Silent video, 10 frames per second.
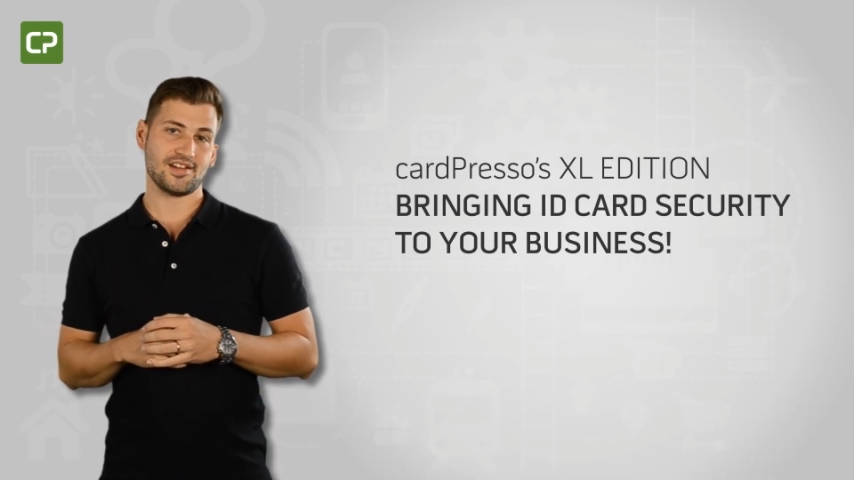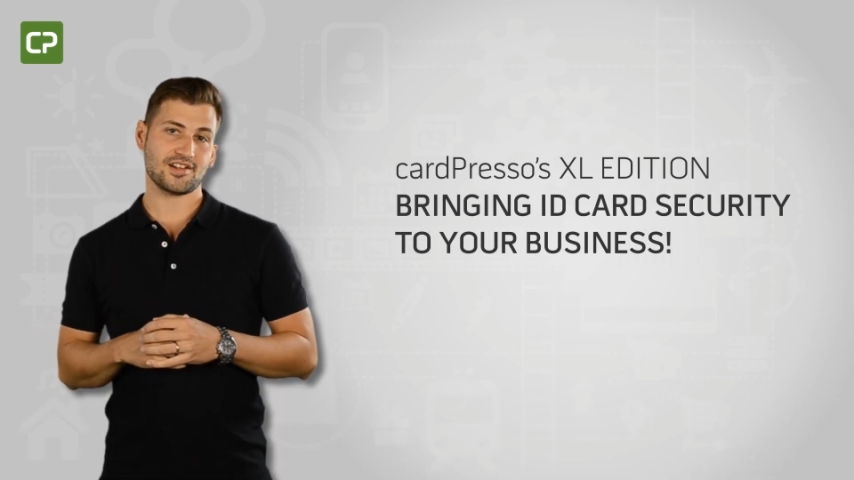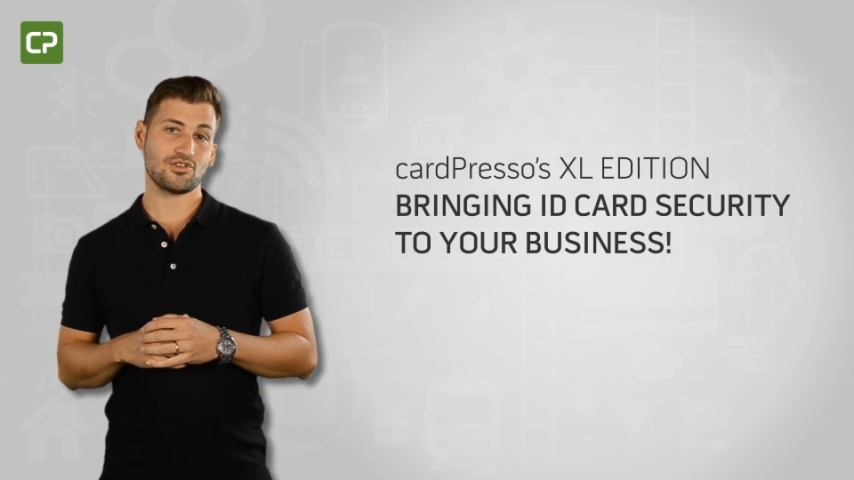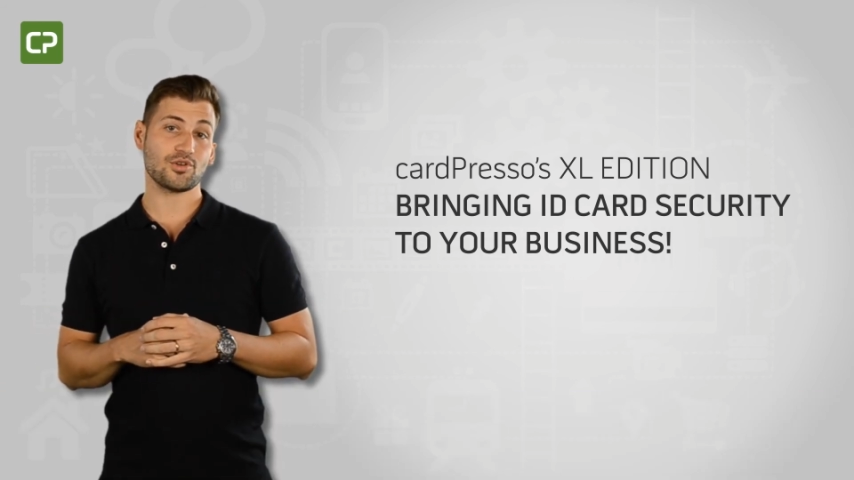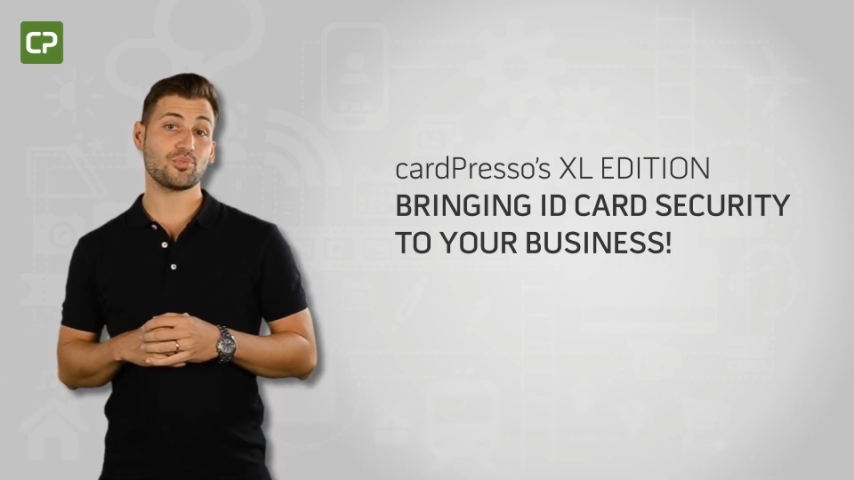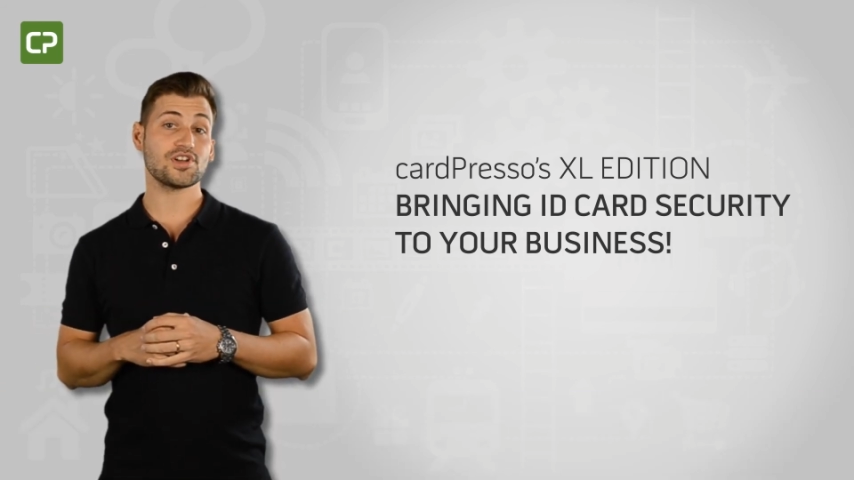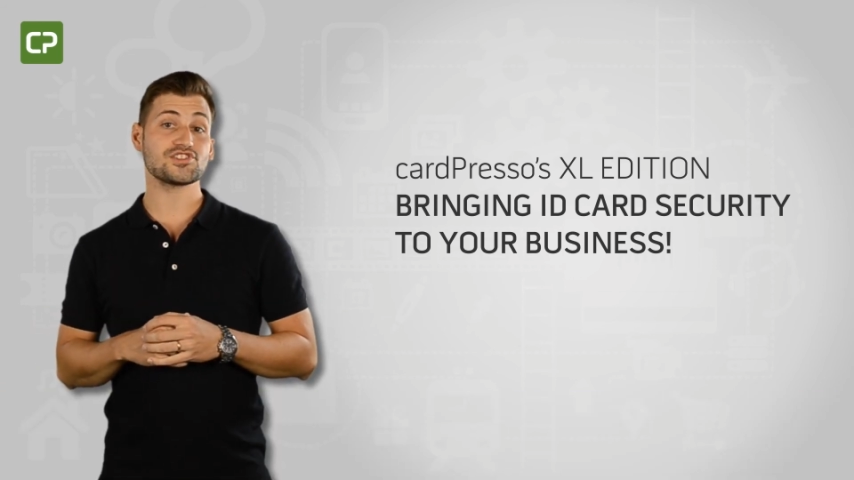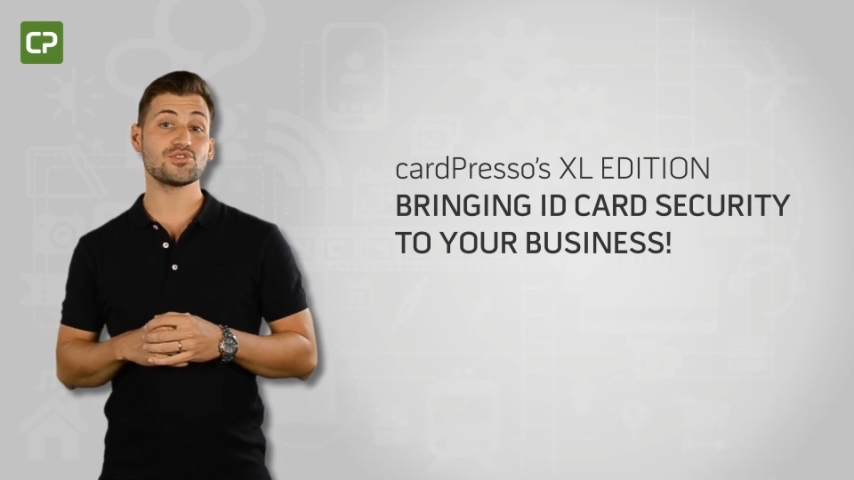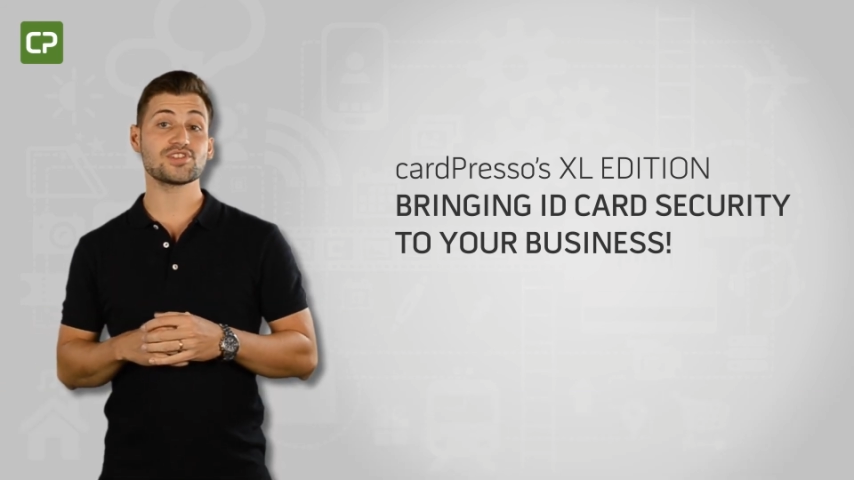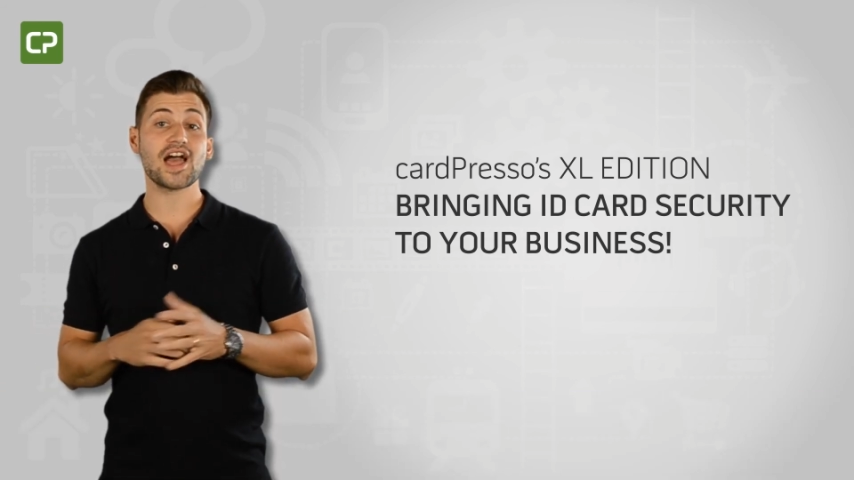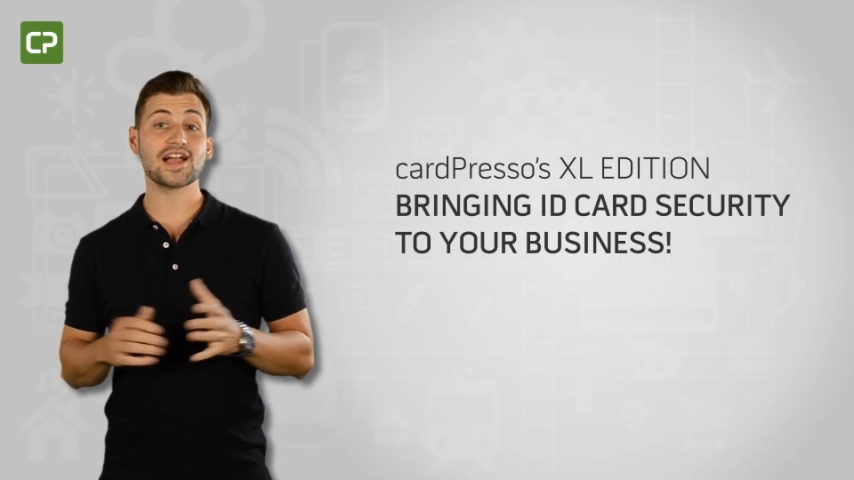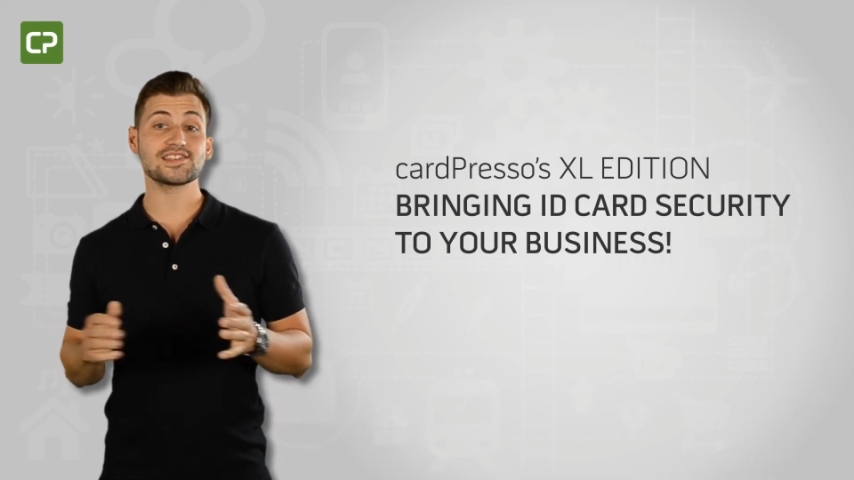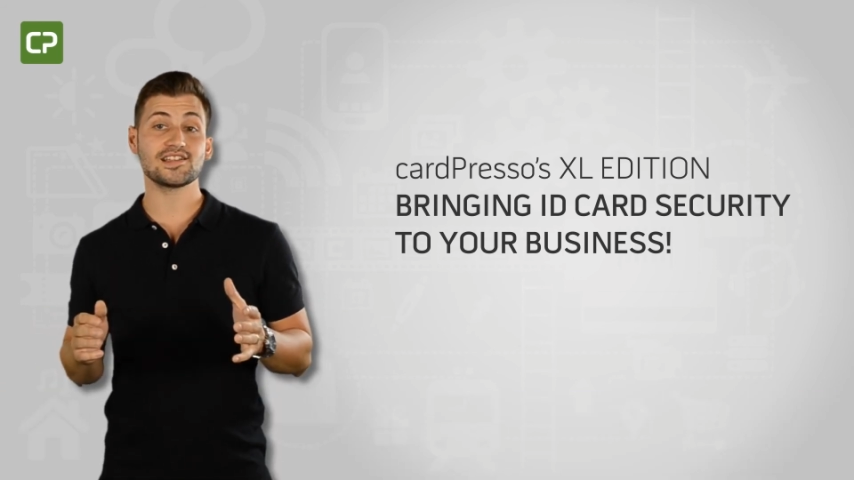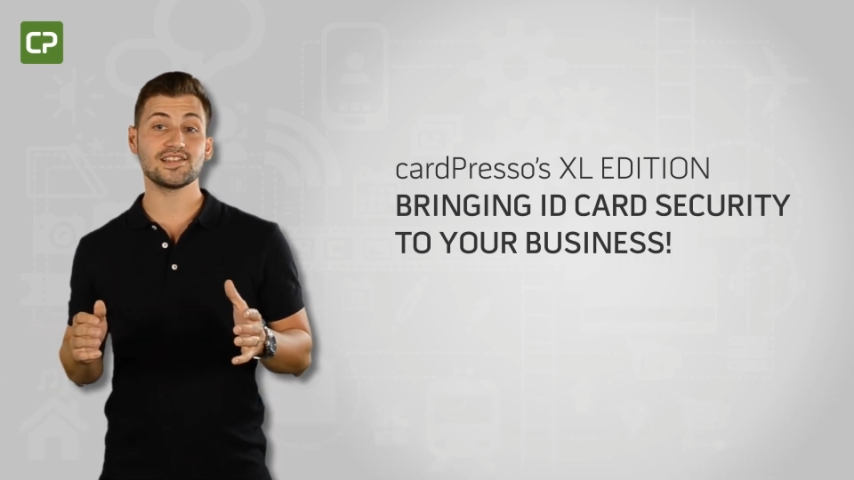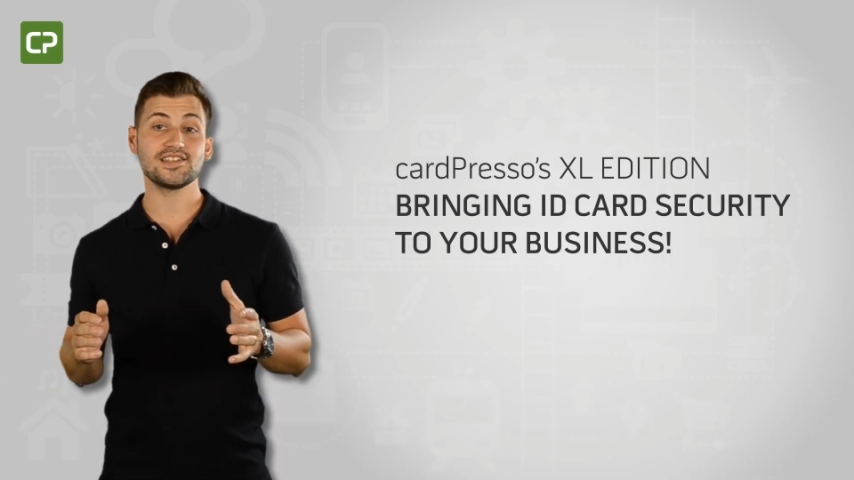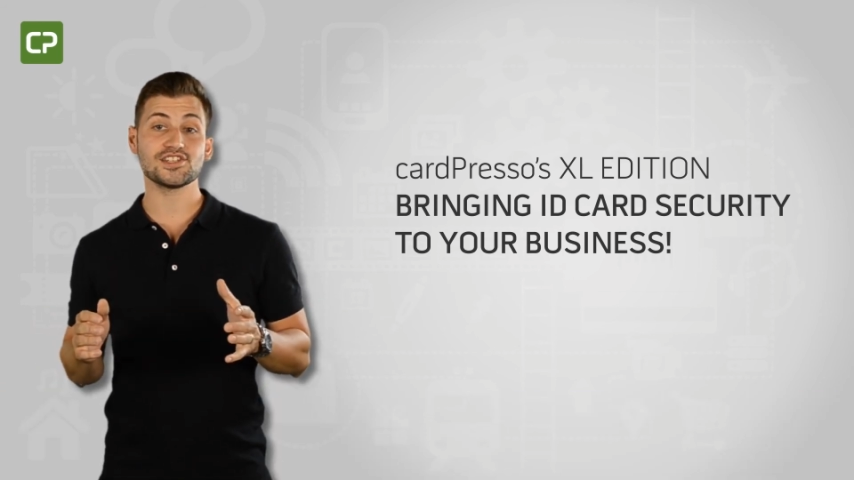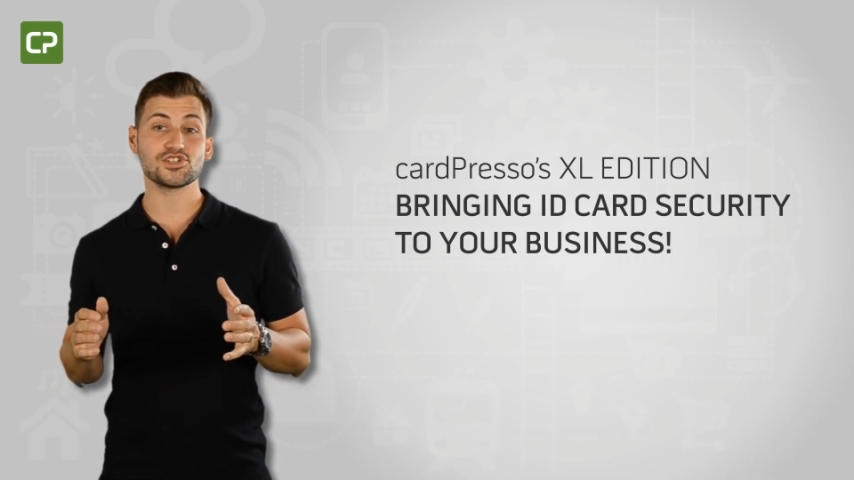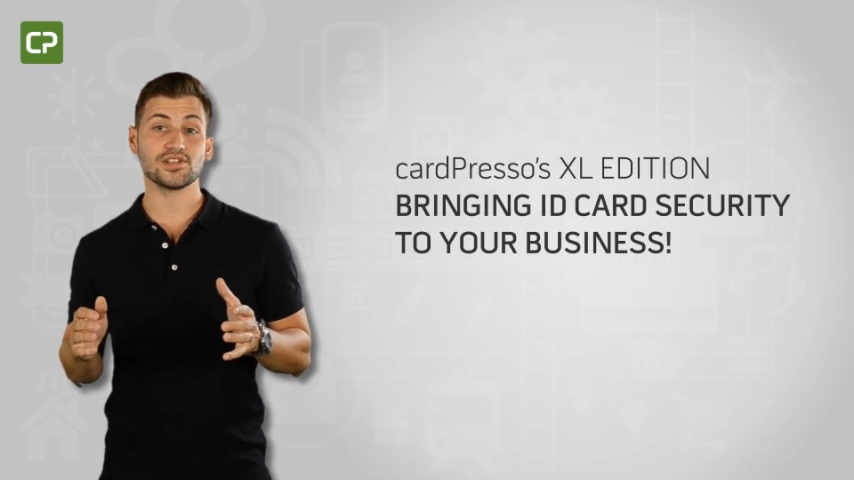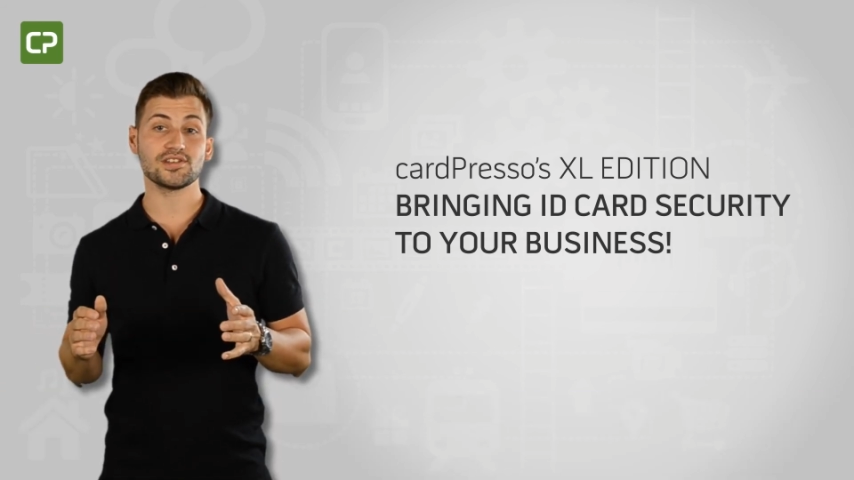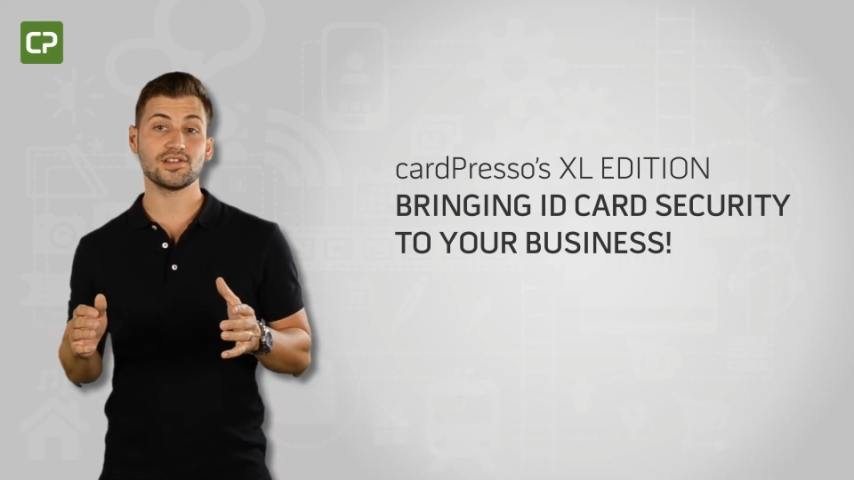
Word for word: cardPresso's XL Edition,